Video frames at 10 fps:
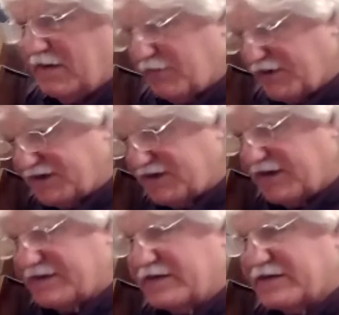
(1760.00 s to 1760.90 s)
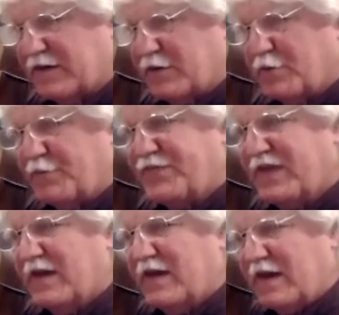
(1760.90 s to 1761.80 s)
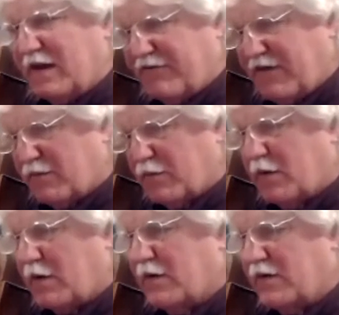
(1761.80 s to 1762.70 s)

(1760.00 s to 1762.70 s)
but just nice and slow, and follow along or